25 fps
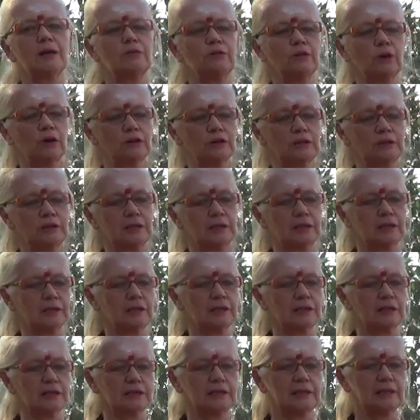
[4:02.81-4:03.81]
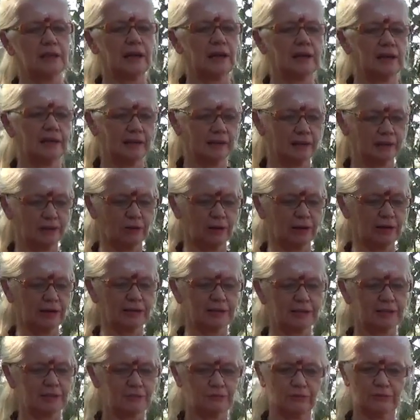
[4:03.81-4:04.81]
thought
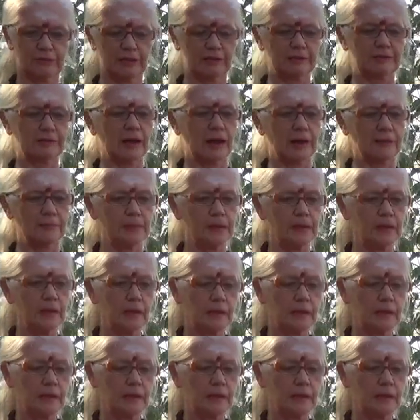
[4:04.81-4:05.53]
current to that time.